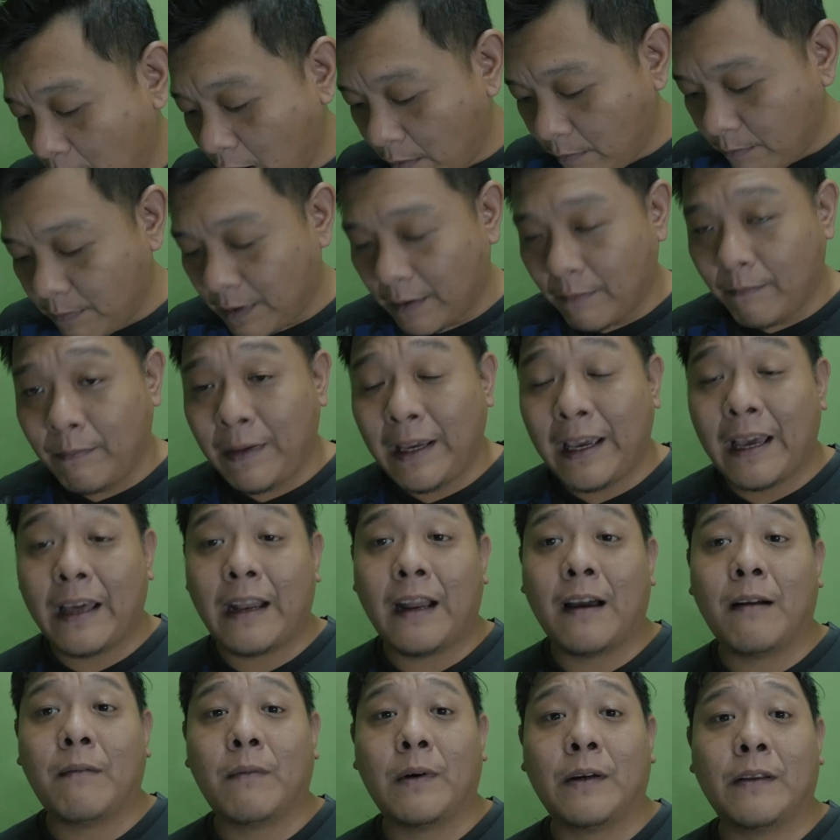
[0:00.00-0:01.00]
But me and
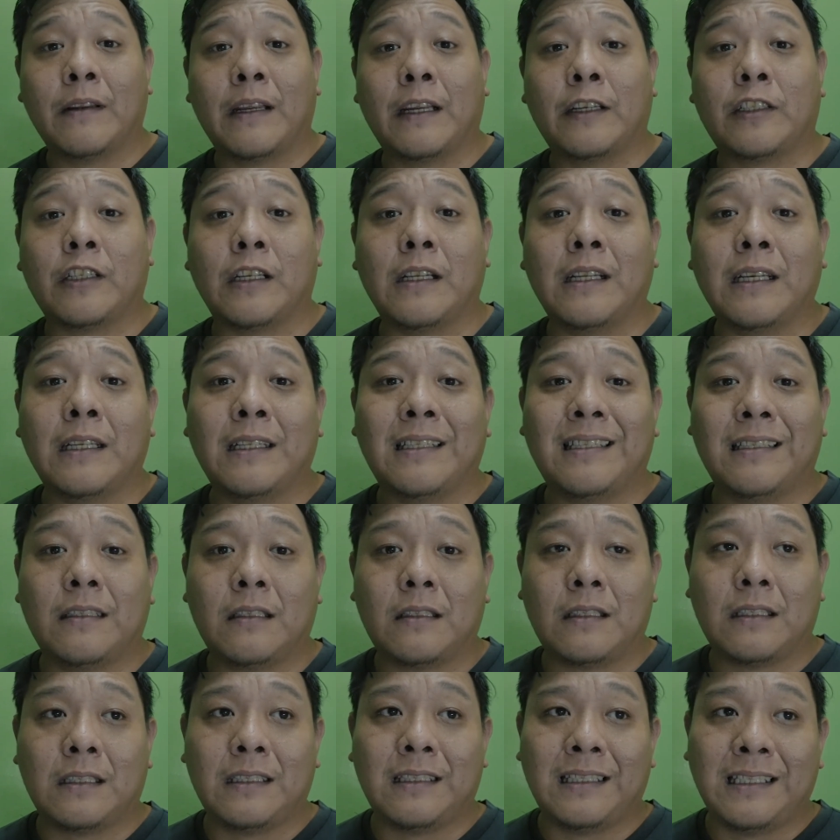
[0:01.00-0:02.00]
Aman actually
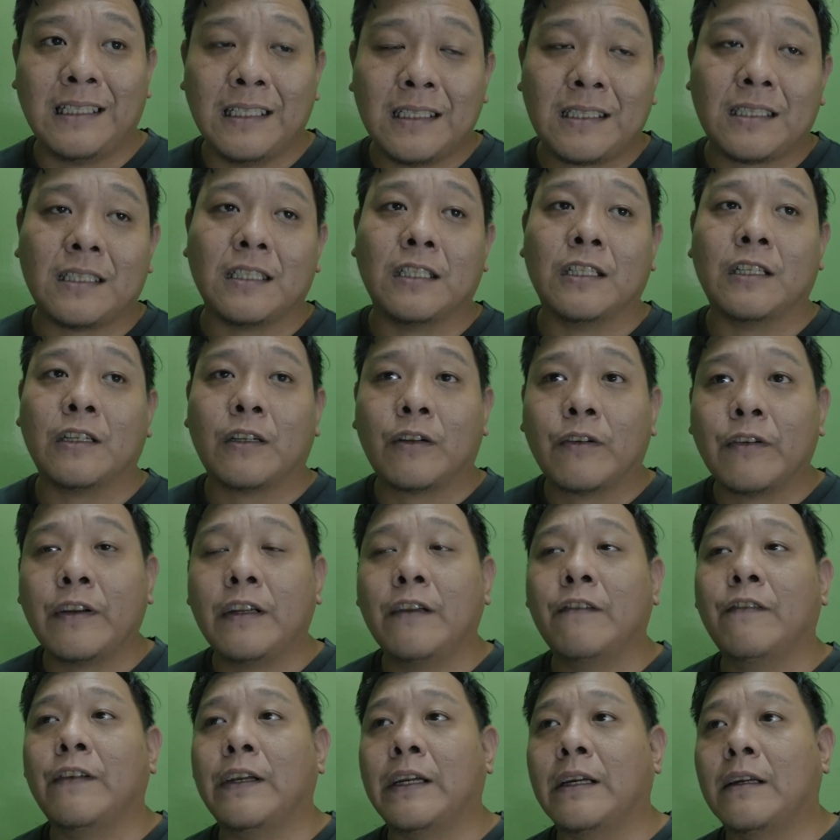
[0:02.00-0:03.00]

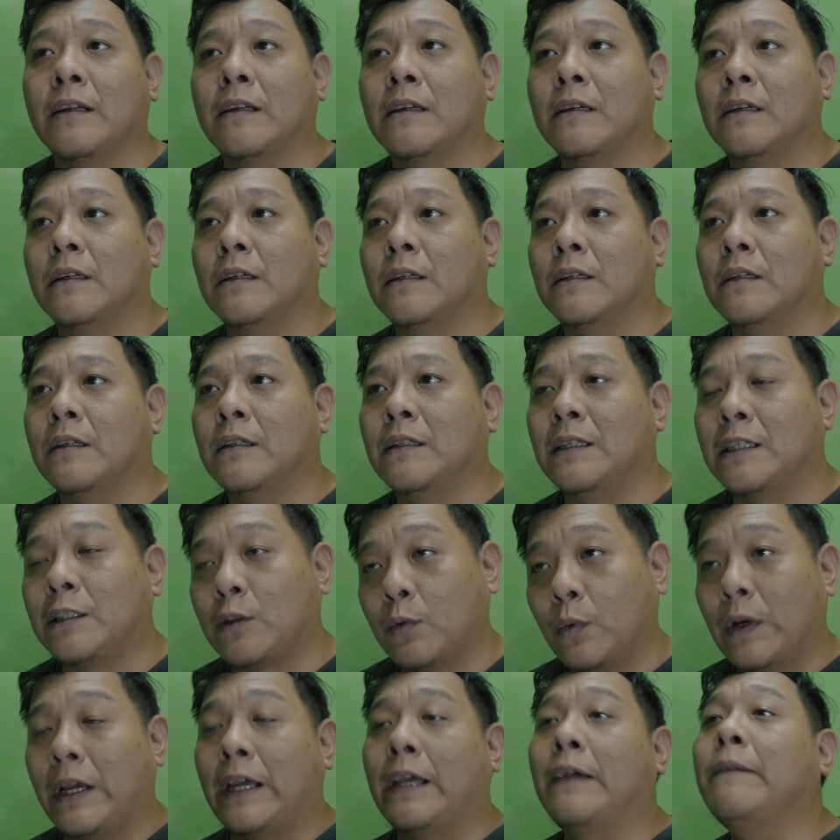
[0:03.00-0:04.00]
disagree with
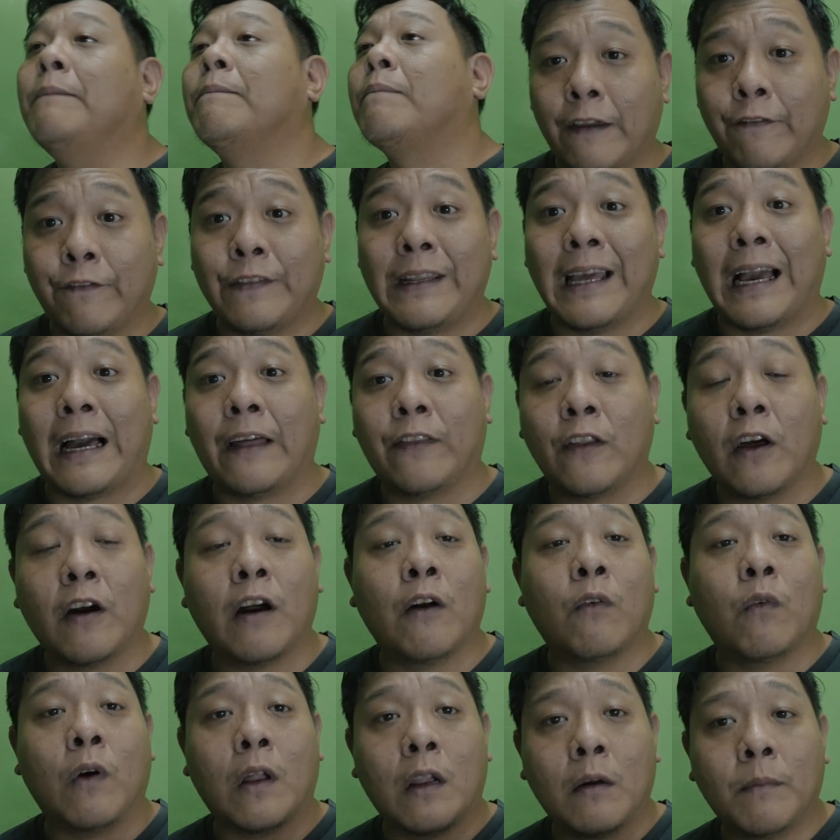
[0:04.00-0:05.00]
this way. If they are not
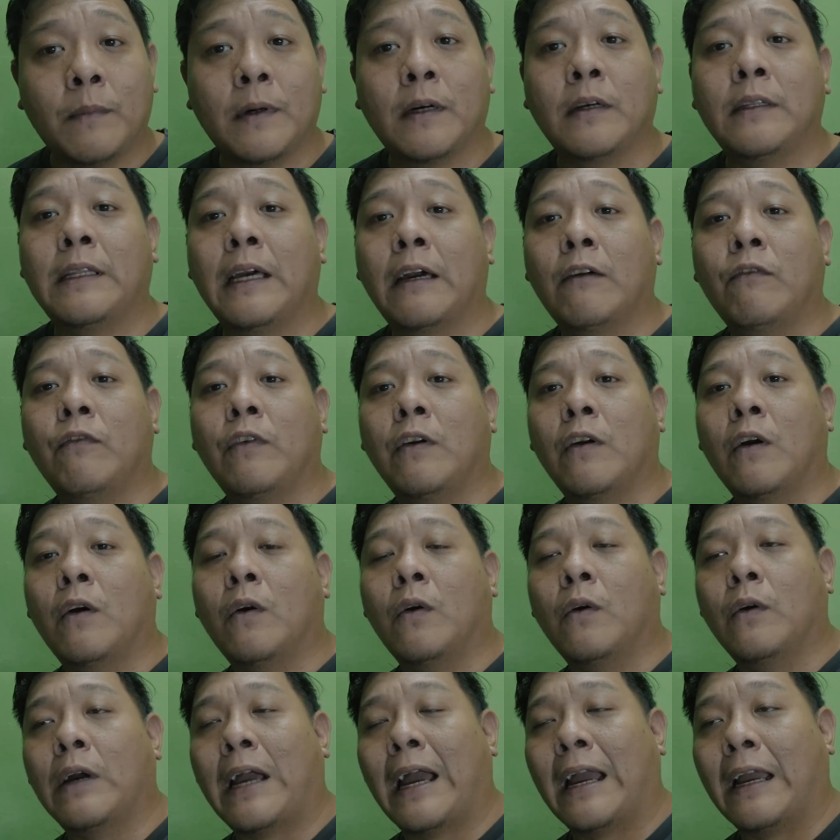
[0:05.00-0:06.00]
available, then
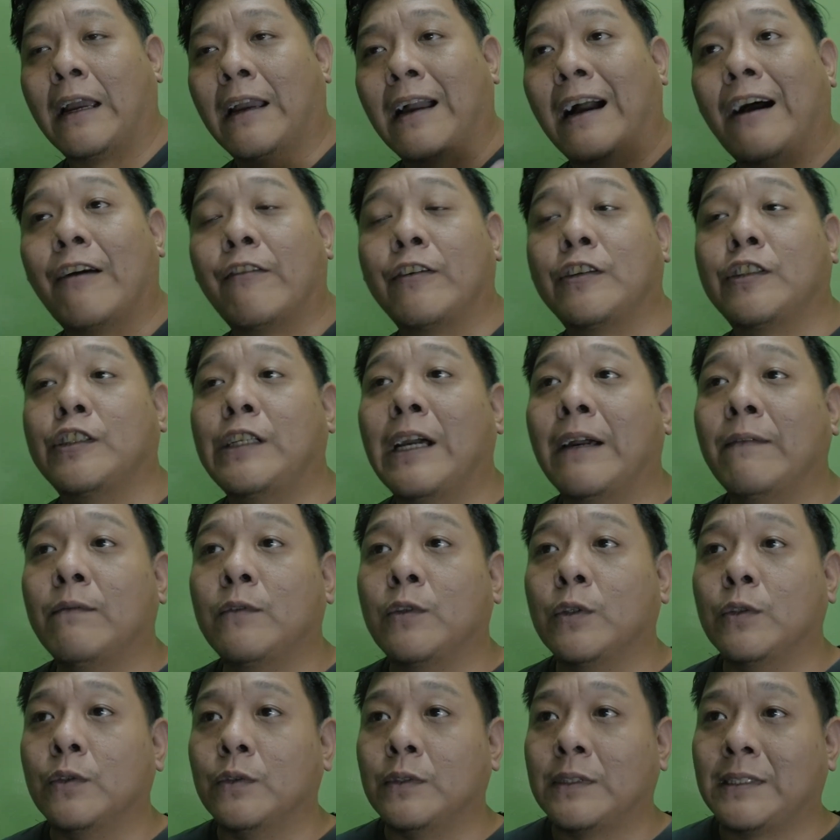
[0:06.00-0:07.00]
we'll encourage them
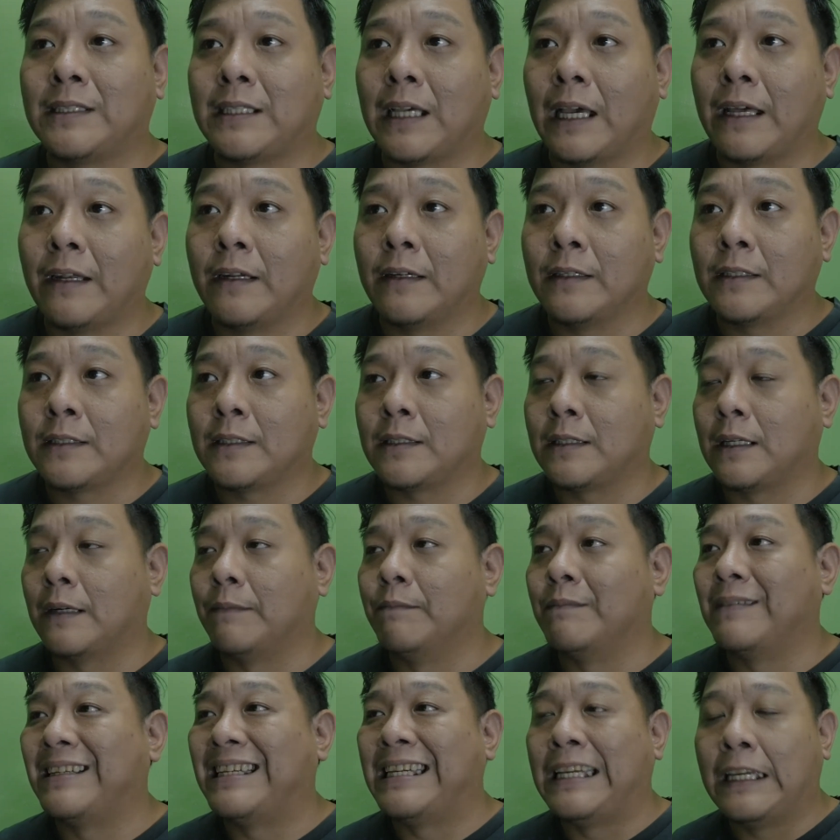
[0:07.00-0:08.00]
to send us some
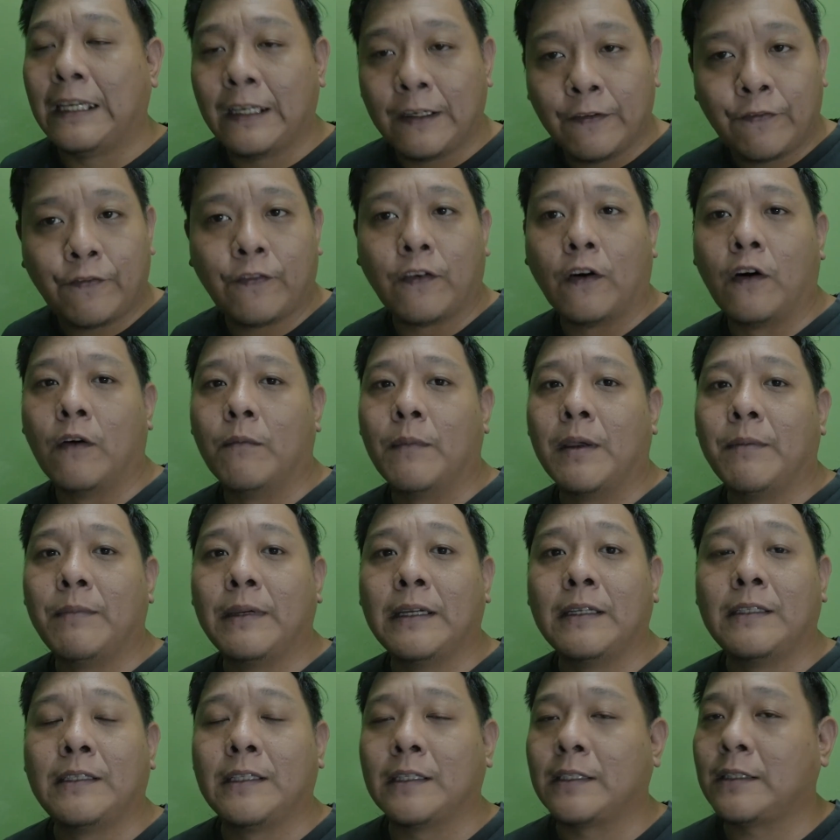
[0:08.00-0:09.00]
gift or
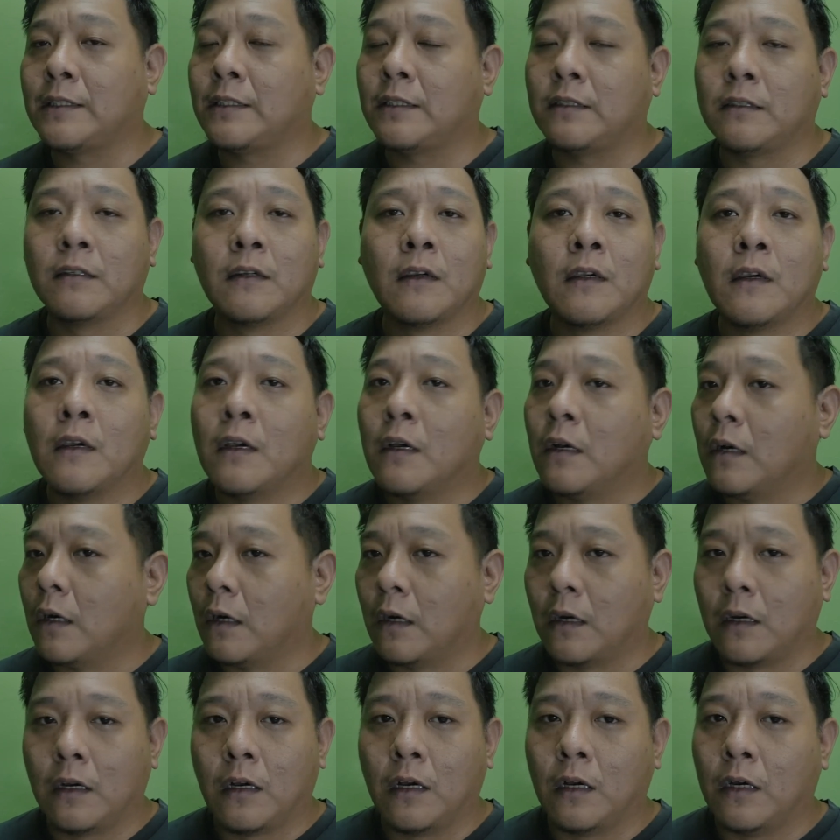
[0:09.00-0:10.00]
maybe just
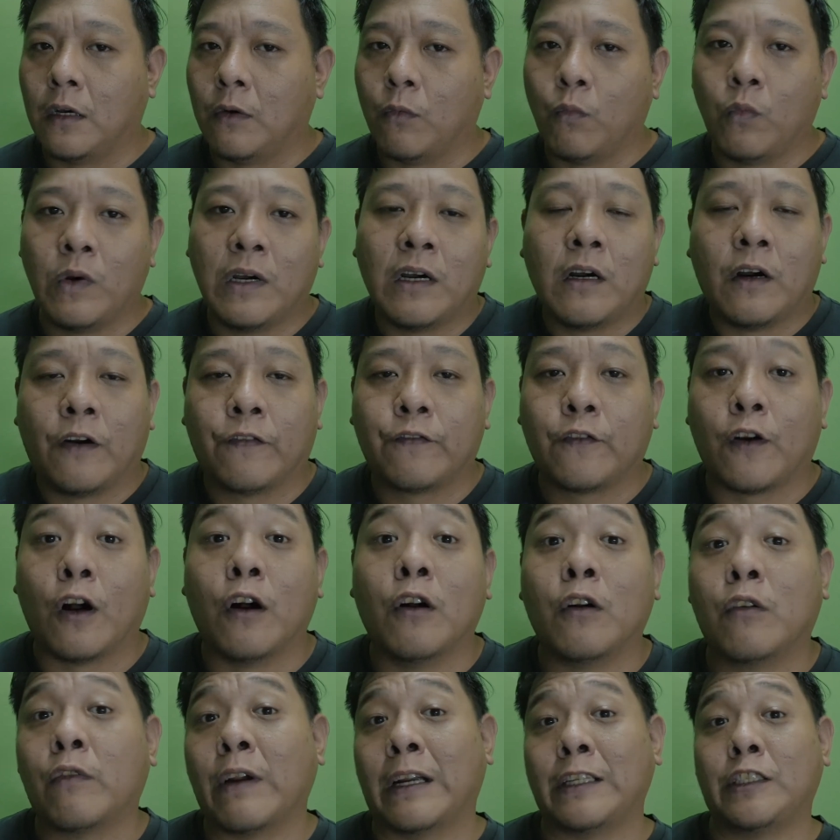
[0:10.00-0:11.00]
a word of
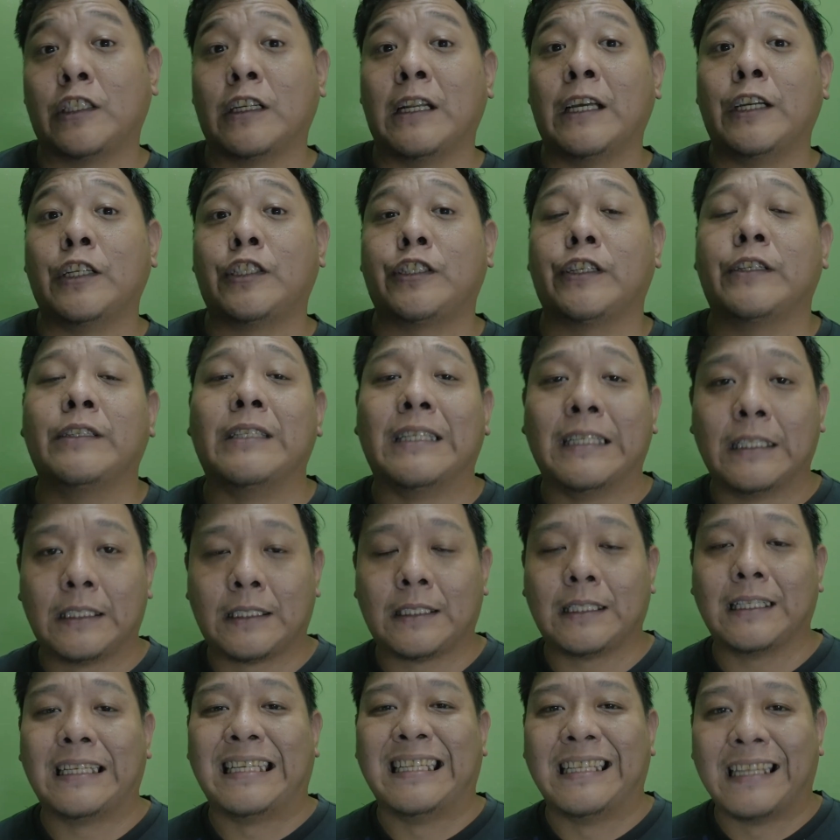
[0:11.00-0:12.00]
congratulation
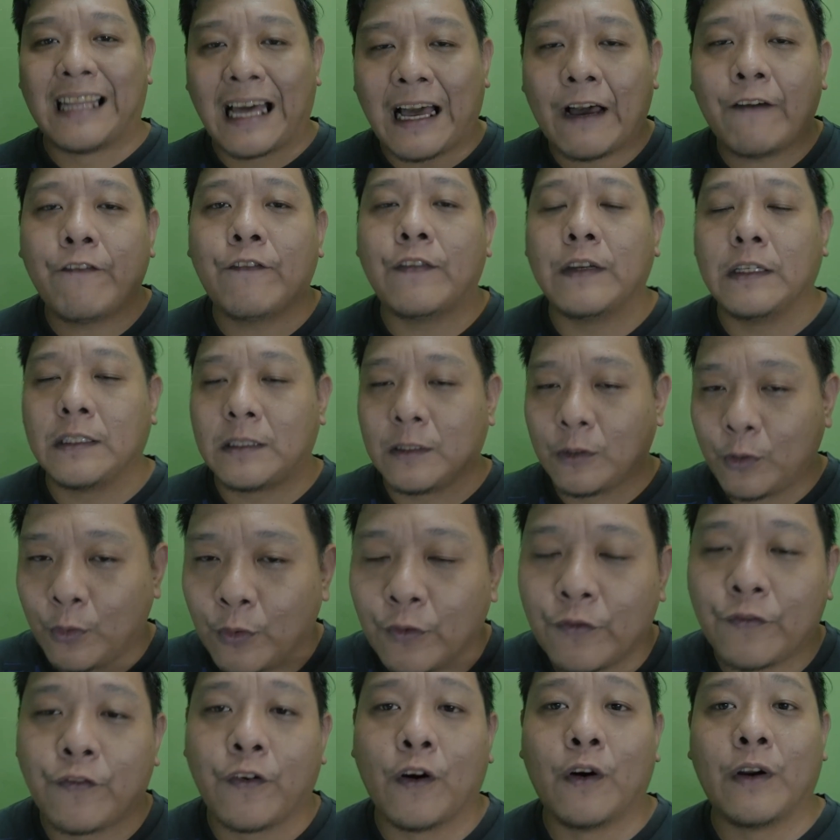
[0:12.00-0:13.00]
is enough, is
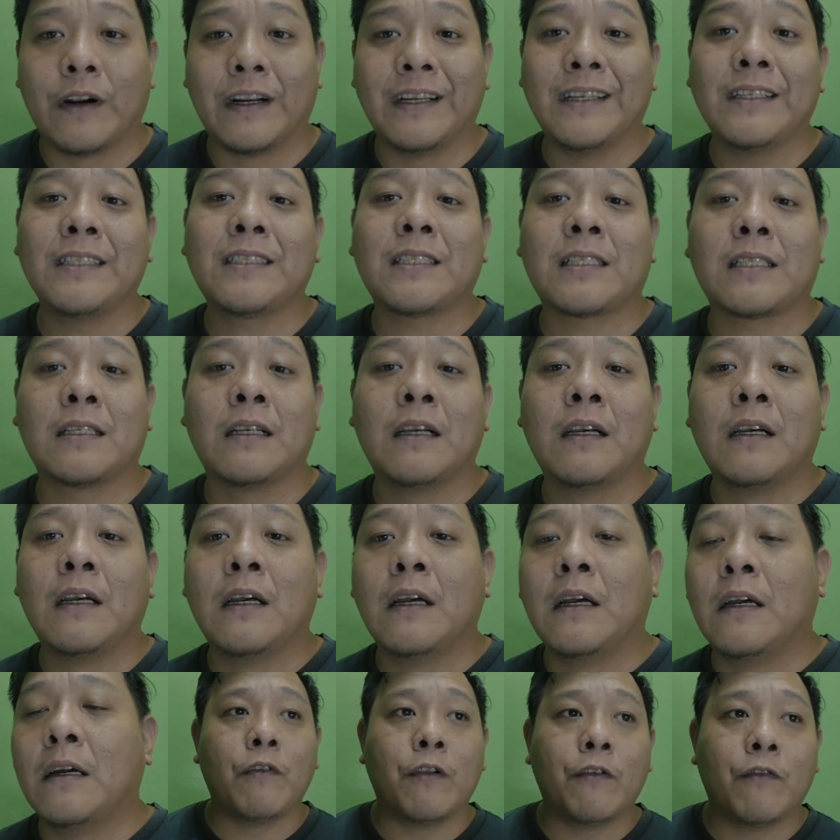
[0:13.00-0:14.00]
good for us.
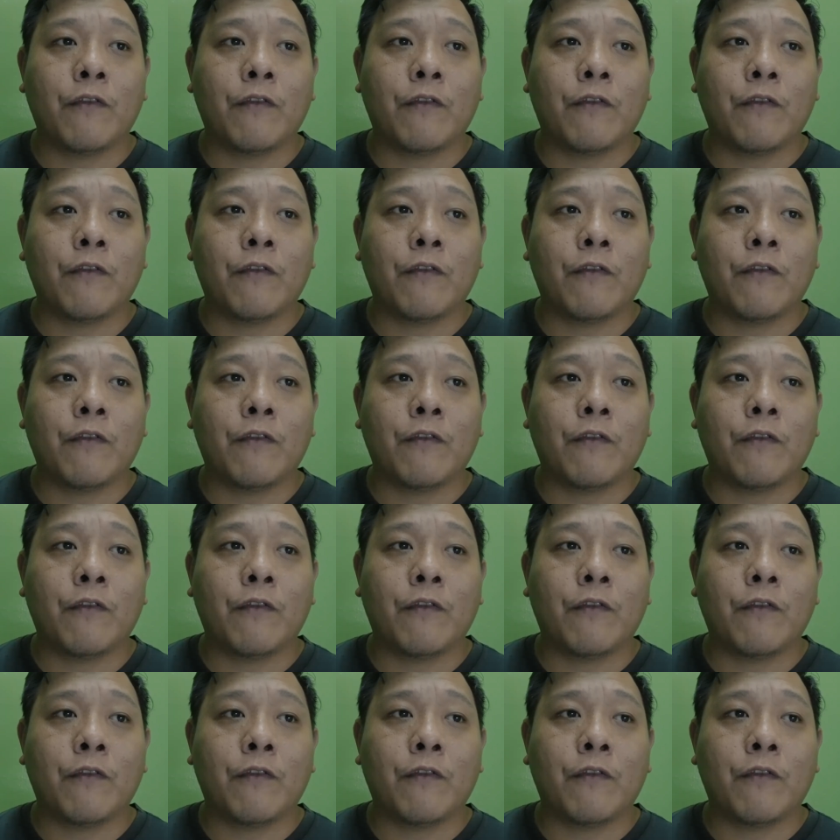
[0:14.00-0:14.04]
We